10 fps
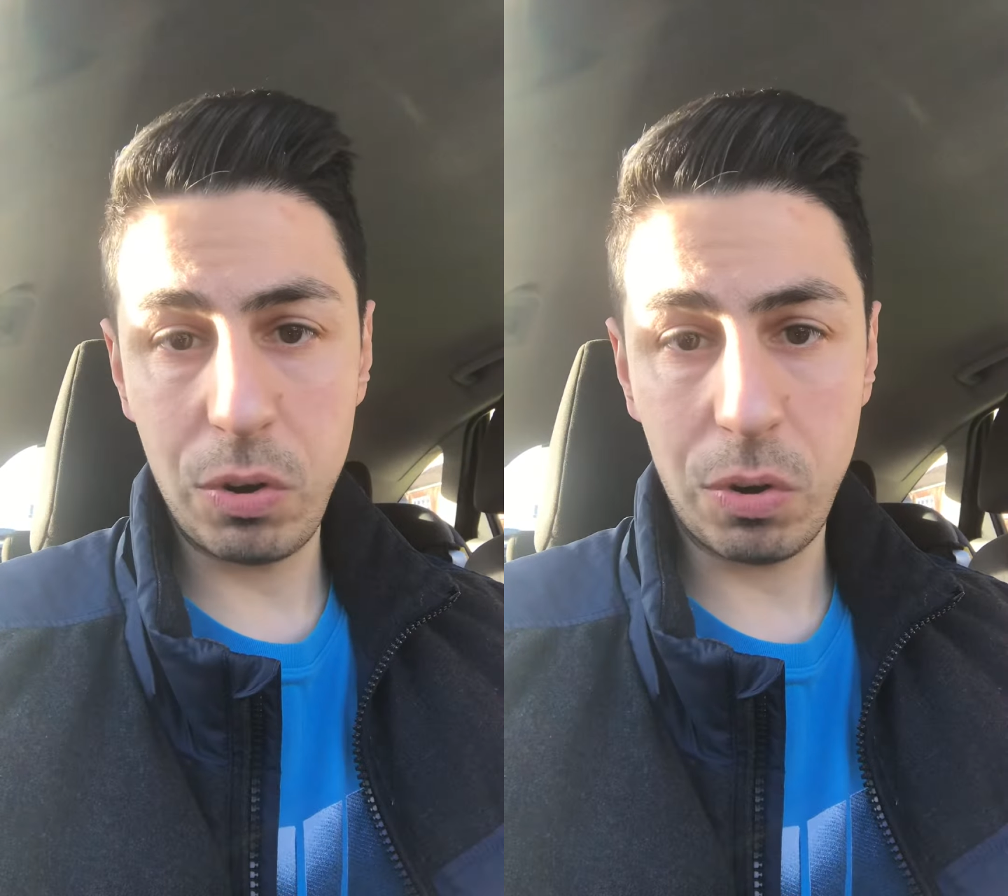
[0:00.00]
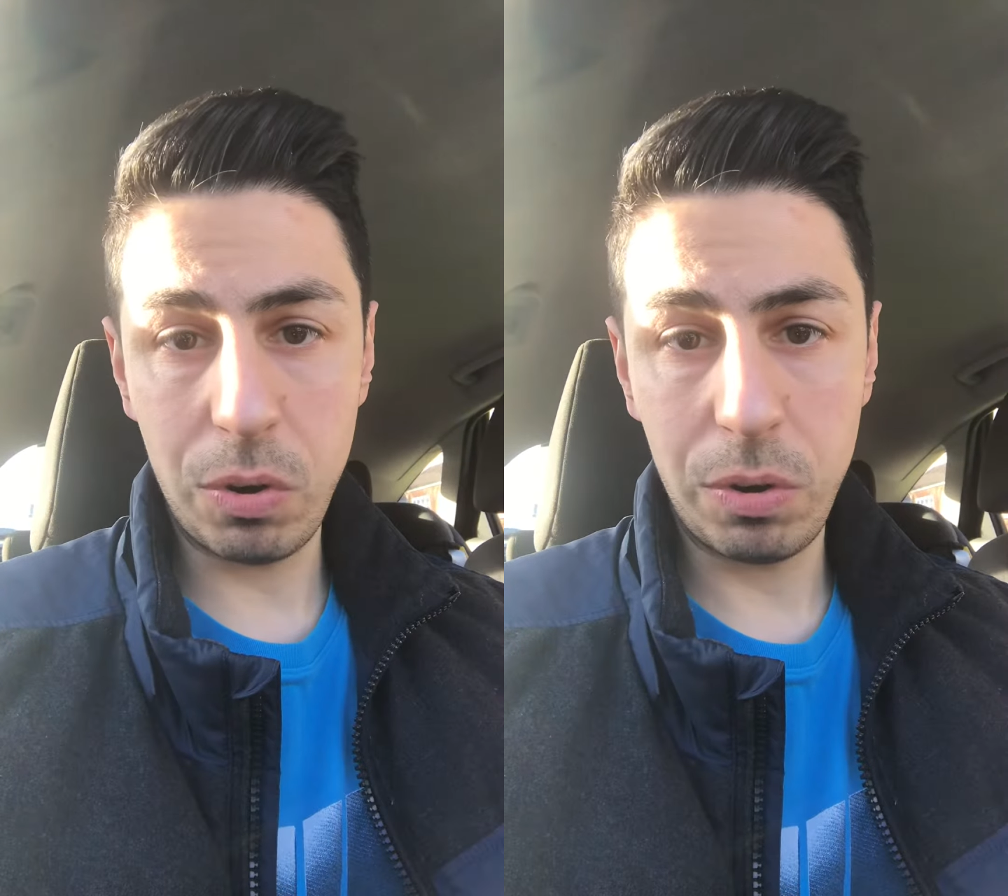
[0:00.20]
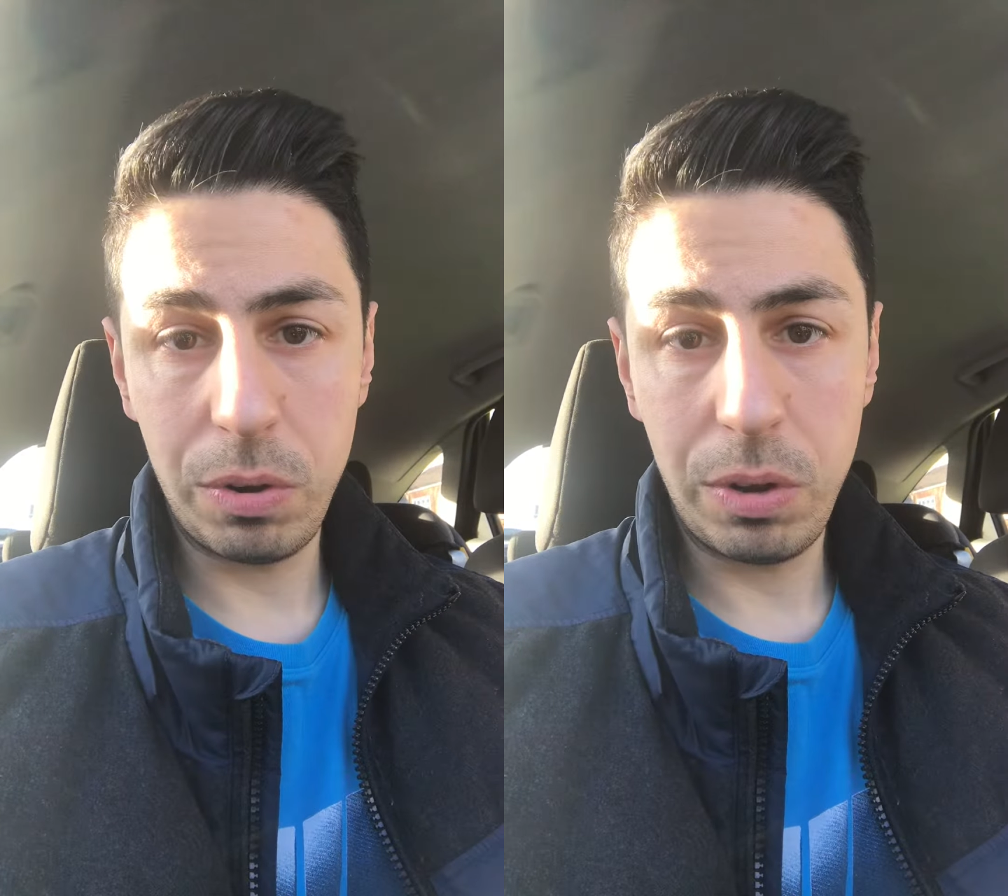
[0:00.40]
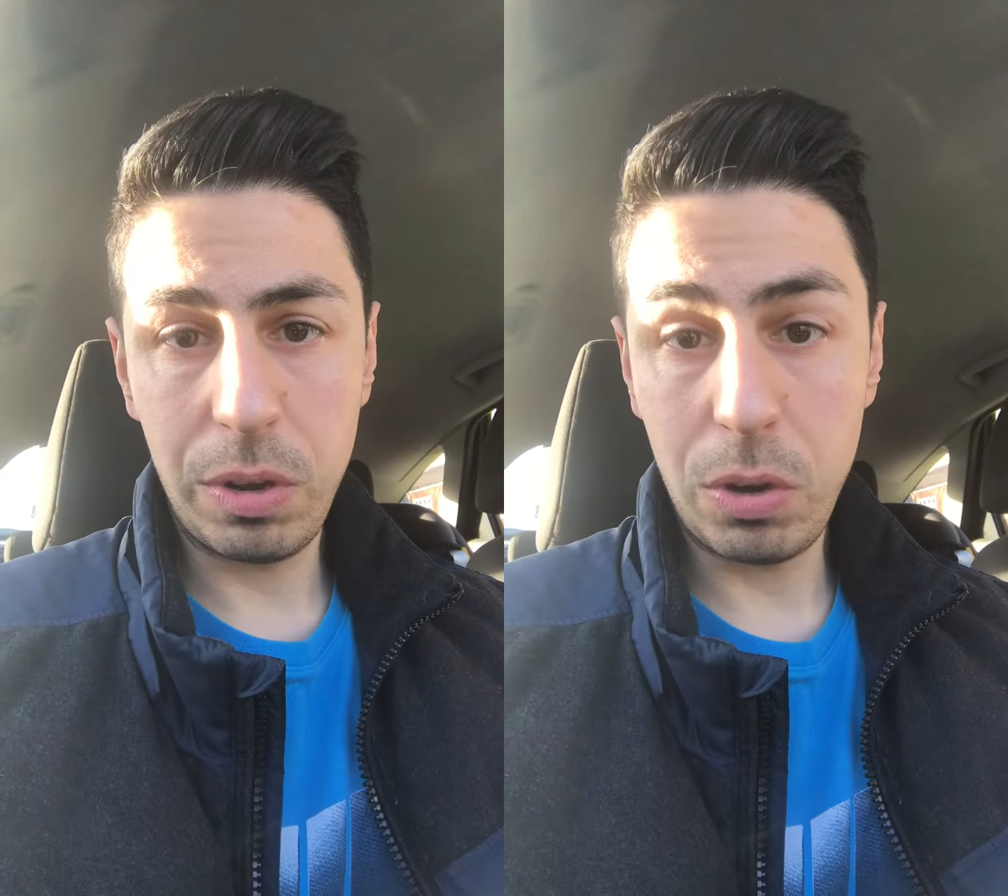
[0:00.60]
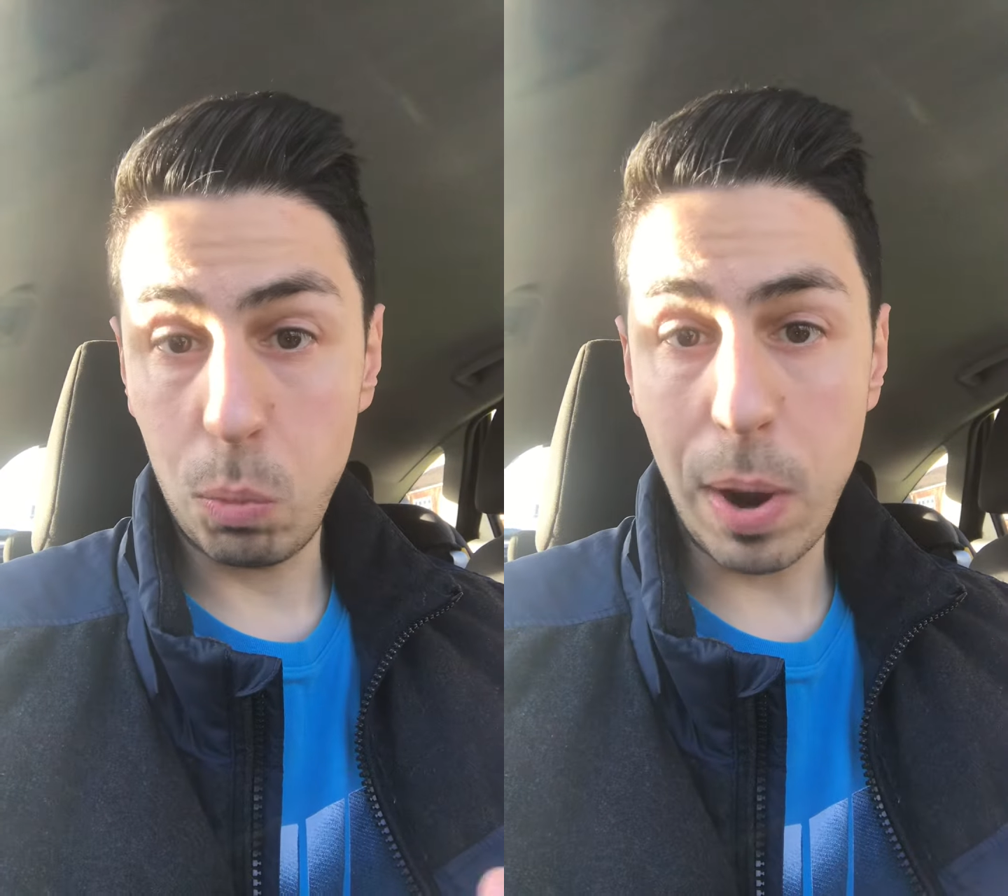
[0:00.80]
your
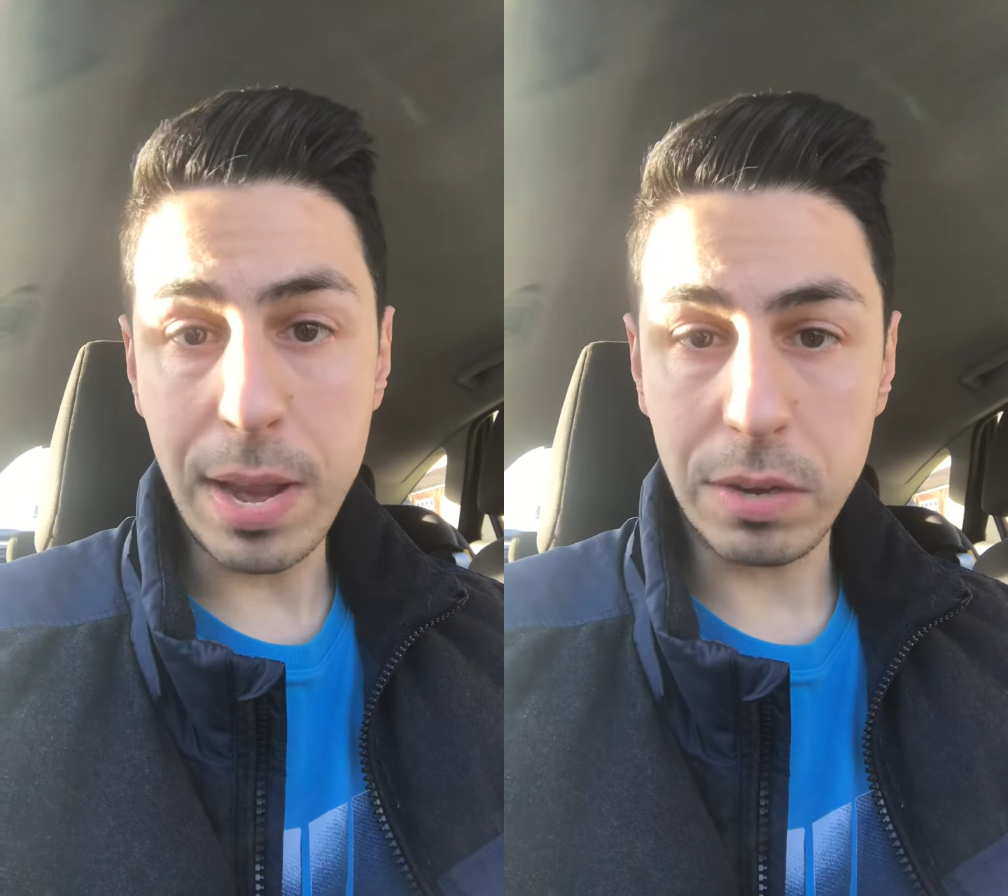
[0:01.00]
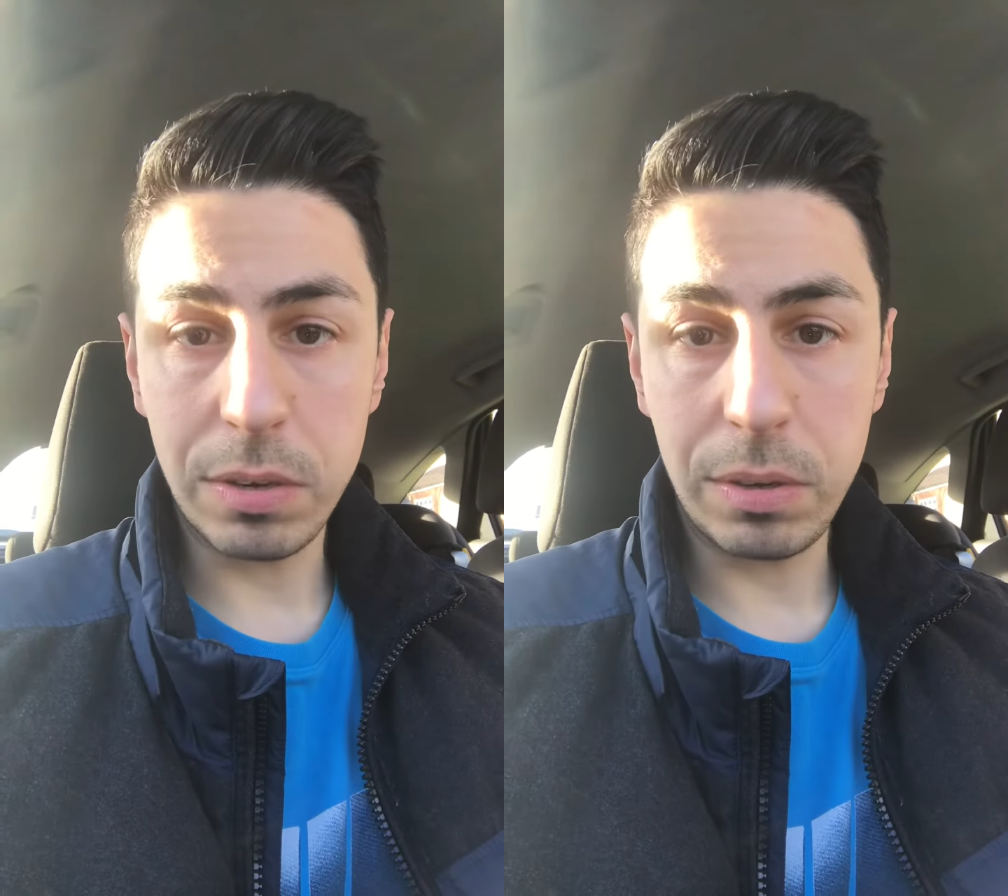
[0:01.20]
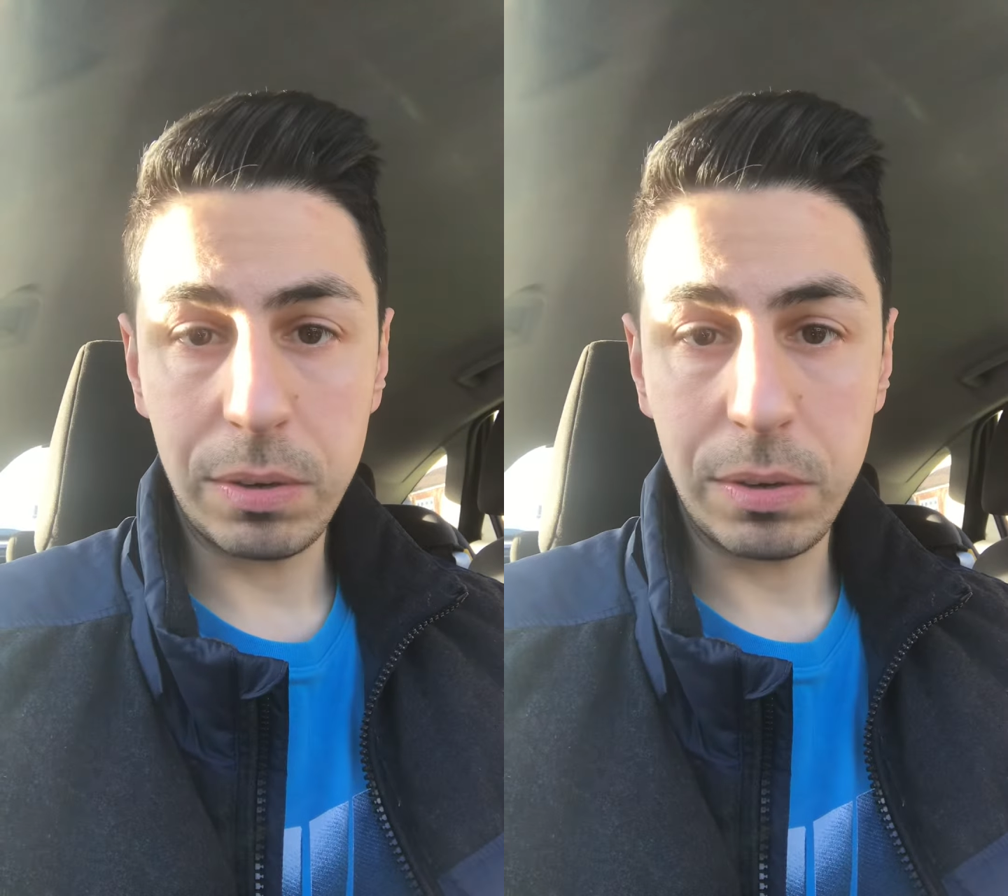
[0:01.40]
your weight.